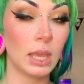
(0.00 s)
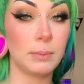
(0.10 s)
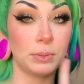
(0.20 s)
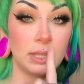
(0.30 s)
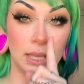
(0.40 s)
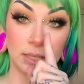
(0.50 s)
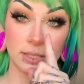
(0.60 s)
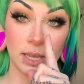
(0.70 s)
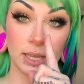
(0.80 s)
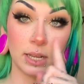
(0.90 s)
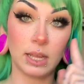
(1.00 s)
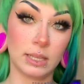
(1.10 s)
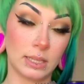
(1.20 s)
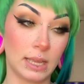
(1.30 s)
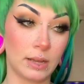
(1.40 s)
and put the inside and
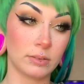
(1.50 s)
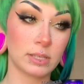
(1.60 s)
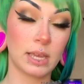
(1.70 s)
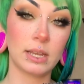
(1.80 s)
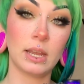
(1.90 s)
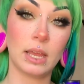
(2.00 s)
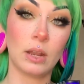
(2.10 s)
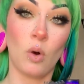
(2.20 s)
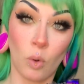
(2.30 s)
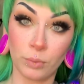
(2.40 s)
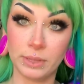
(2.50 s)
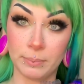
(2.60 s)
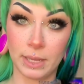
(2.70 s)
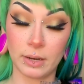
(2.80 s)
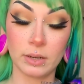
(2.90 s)
then the outside and hold them
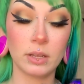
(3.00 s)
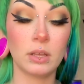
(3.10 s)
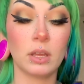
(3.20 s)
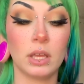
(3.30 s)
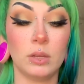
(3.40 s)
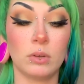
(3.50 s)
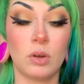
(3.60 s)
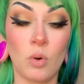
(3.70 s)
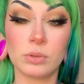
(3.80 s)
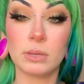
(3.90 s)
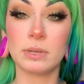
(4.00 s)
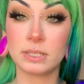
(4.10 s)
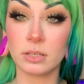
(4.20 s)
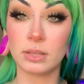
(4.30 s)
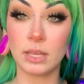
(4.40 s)
there. And you wanna hold them
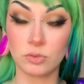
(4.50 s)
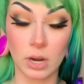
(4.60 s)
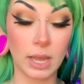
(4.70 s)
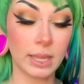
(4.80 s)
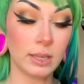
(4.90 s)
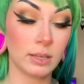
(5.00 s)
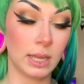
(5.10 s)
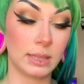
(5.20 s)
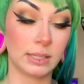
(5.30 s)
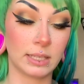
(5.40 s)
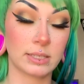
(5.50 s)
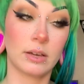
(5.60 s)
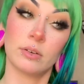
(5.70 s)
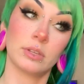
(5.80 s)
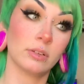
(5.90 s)
until they dry, and that's
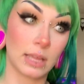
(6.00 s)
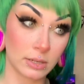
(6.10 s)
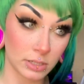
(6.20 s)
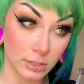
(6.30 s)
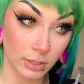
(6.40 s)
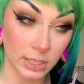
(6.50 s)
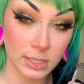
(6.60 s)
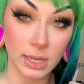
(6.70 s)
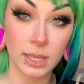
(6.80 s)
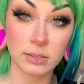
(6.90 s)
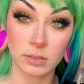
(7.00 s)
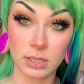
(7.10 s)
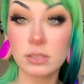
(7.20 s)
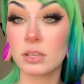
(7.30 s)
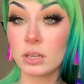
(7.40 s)
how your lashes are gonna stay. So
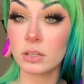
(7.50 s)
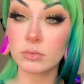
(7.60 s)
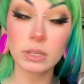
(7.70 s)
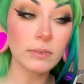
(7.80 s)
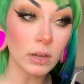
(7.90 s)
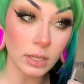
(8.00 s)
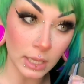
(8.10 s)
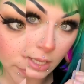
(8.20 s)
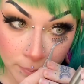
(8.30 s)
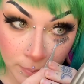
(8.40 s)
this is gonna look really funky.